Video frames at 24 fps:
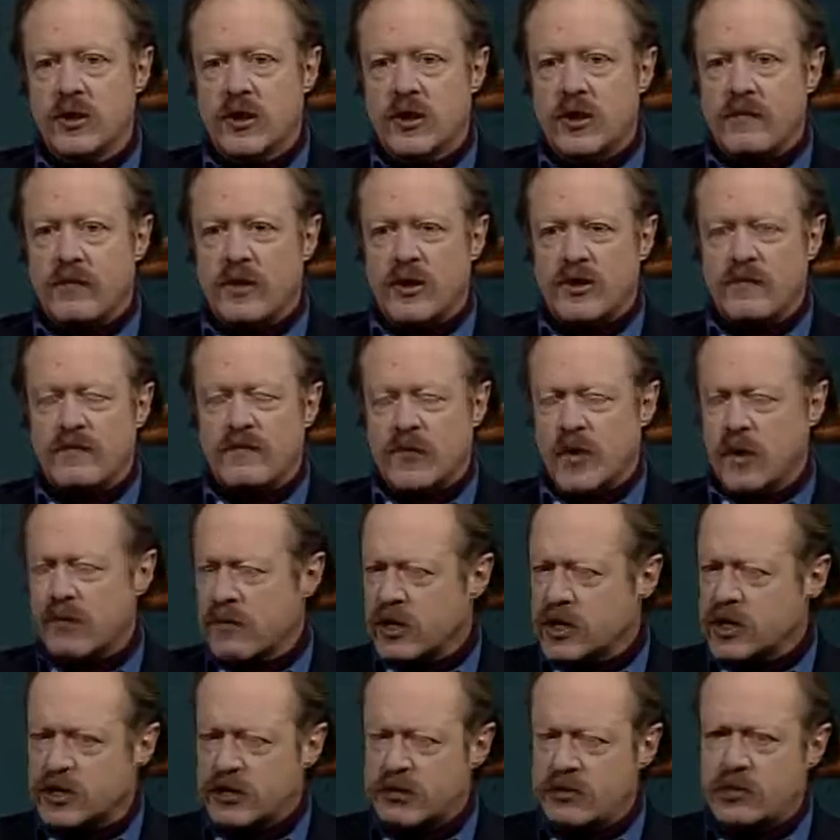But
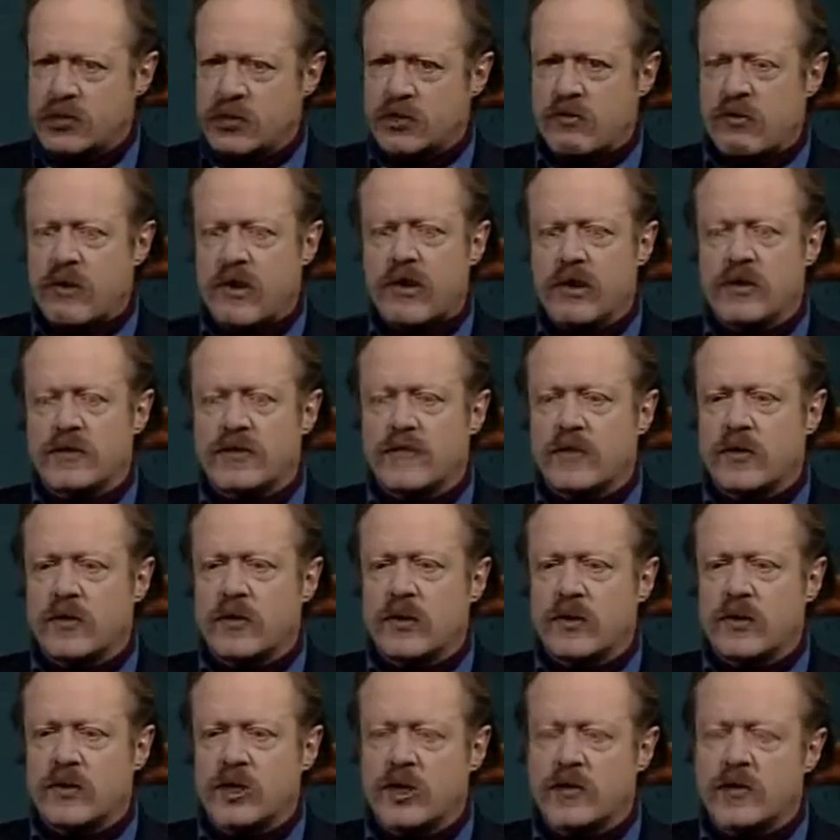much to his credit,
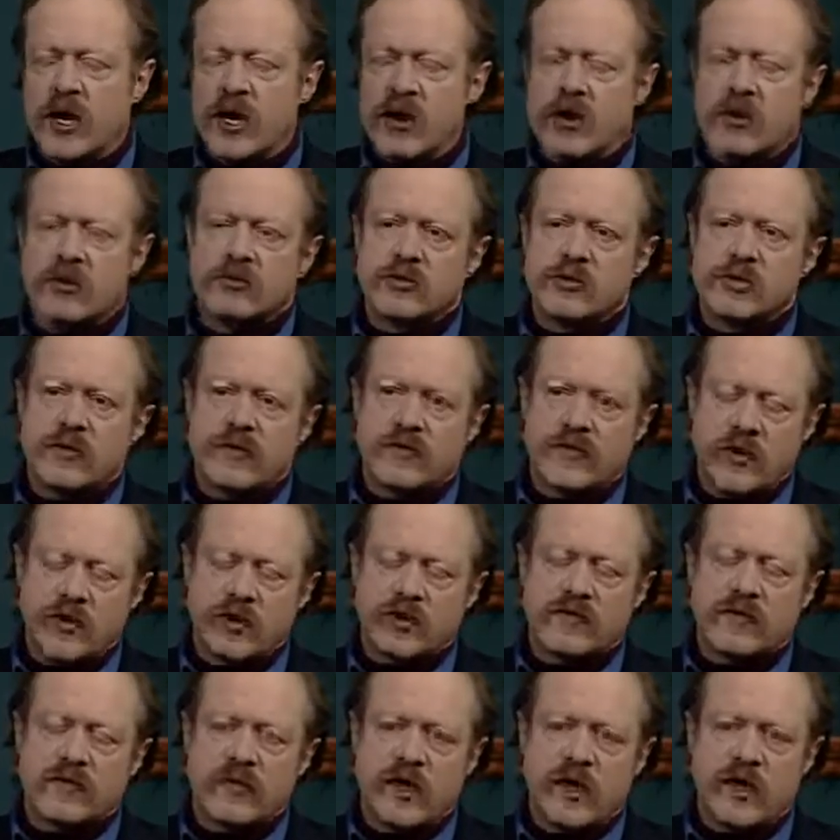Schopenhauer was the
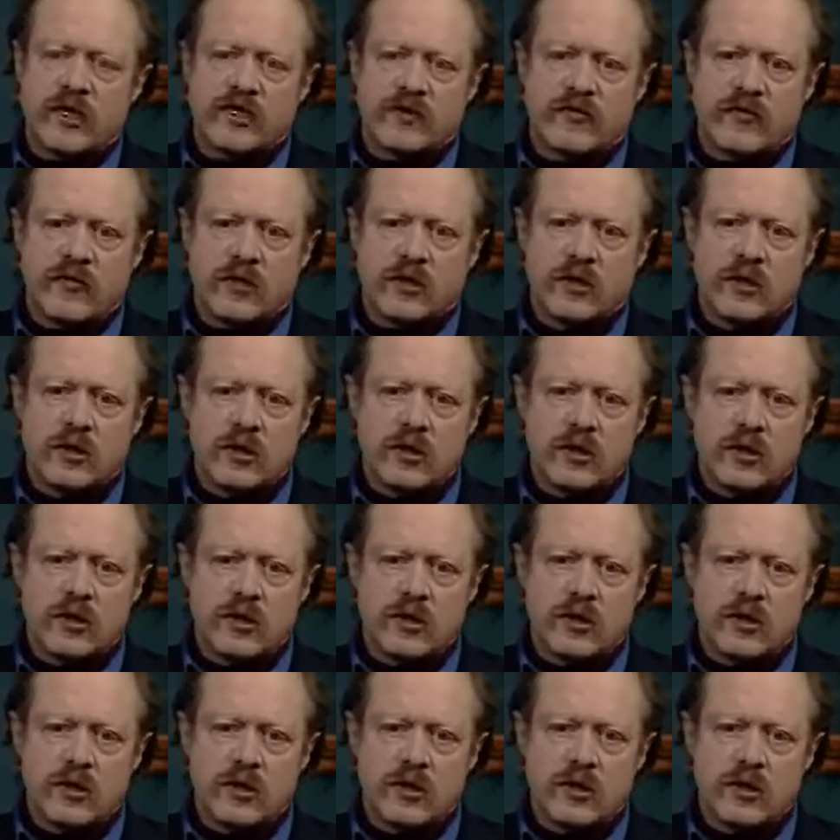first philosopher